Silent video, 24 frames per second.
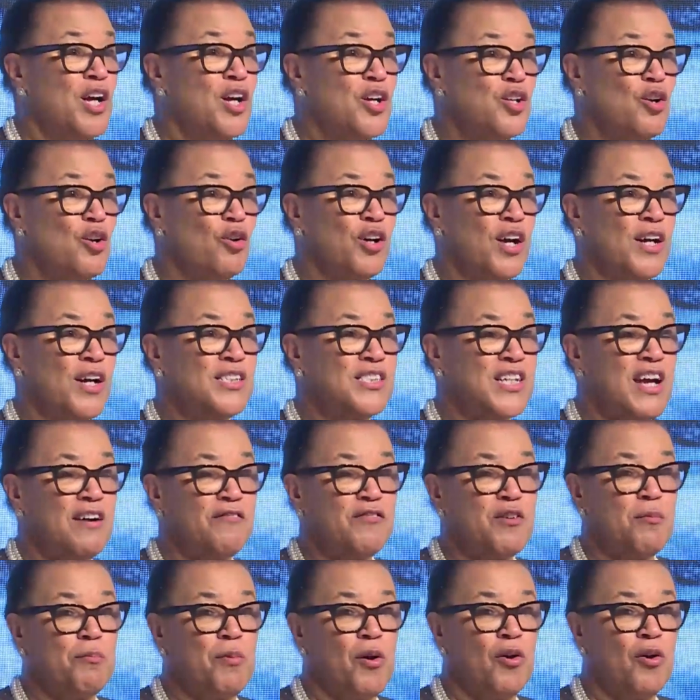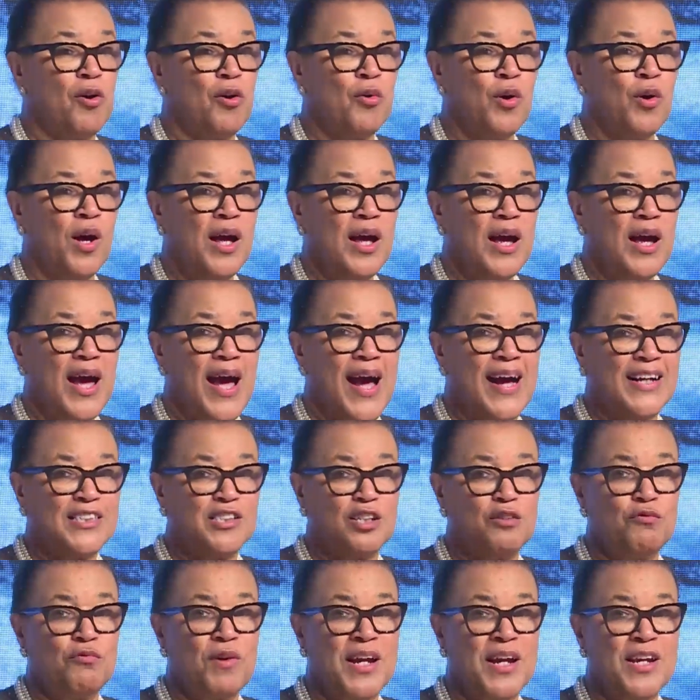you're going to have to borrow at
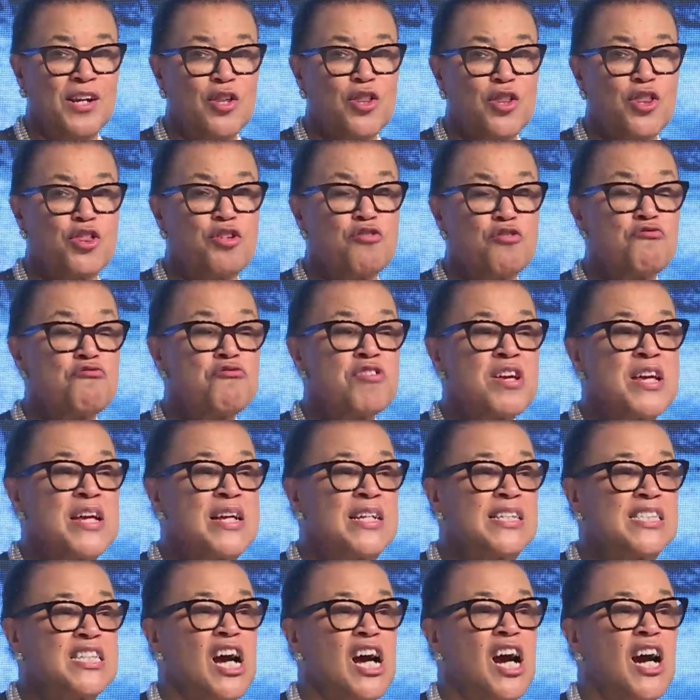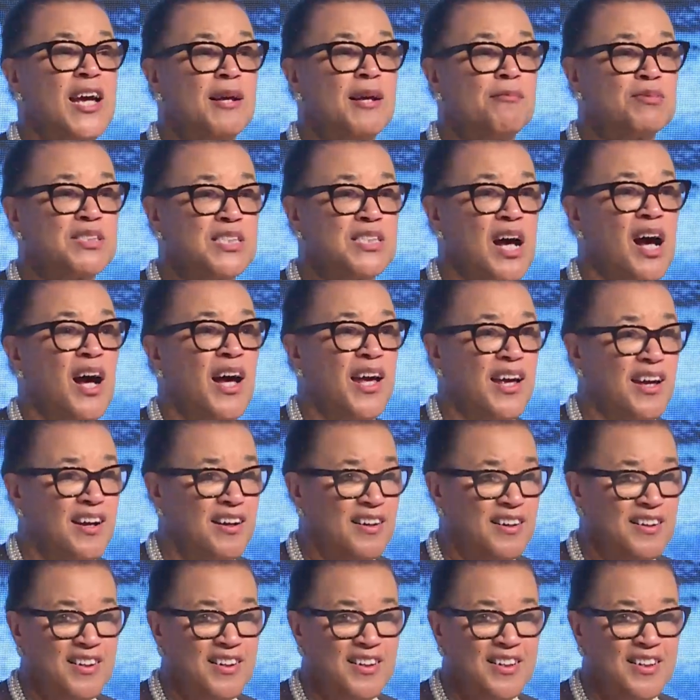a rate 3 times higher.